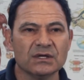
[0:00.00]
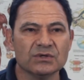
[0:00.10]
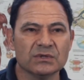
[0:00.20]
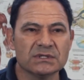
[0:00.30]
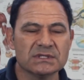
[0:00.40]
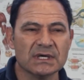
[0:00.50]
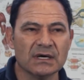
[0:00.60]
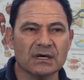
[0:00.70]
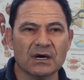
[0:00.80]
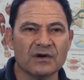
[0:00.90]
do it
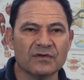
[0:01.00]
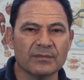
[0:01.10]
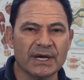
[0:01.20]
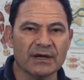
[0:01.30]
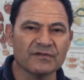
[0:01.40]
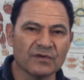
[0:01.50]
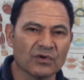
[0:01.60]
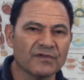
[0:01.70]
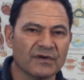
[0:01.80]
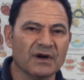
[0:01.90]
over about
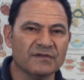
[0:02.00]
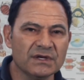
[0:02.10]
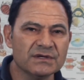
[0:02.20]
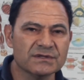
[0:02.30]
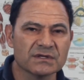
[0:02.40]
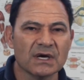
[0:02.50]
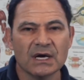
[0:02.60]
4 or 5 years.